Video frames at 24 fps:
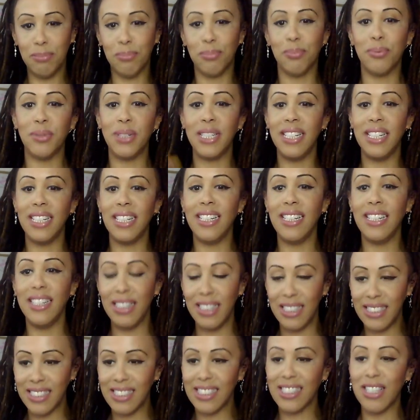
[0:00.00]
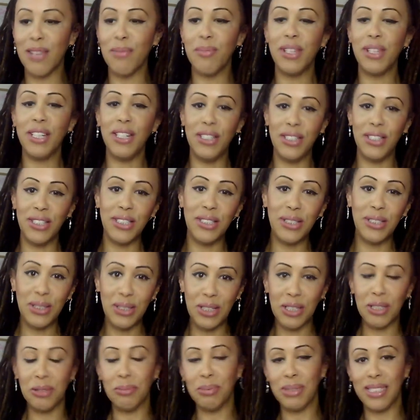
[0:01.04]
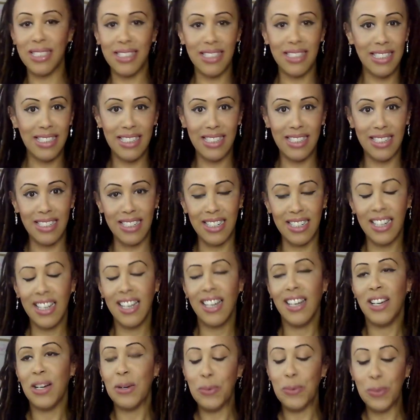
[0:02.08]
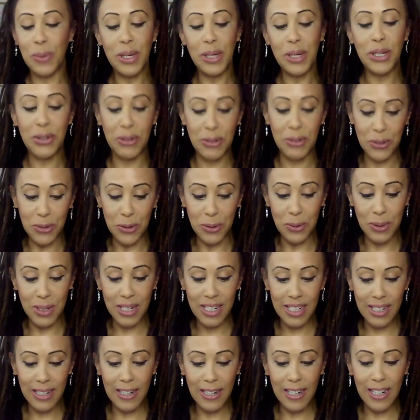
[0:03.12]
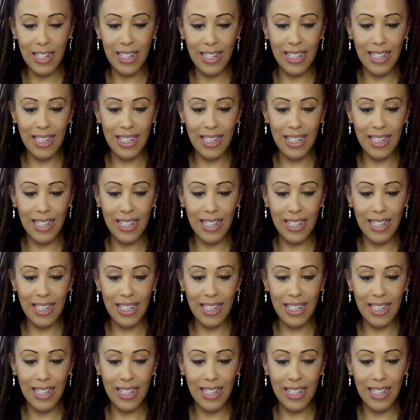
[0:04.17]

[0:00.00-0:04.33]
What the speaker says: bringing something good to your business and what you're doing.